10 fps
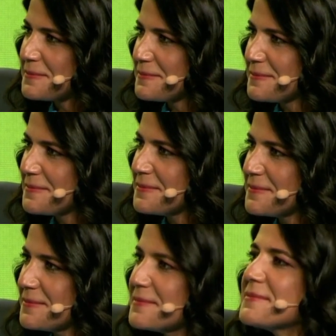Yes, of
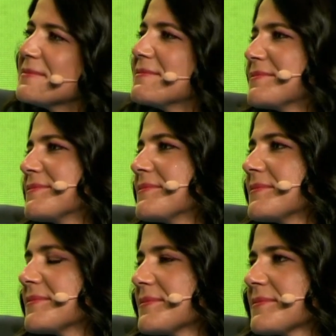course. Can
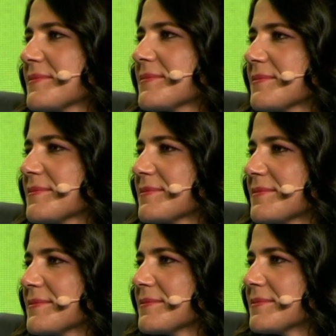I make
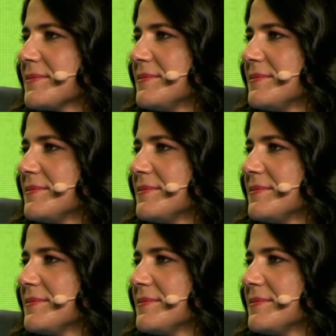a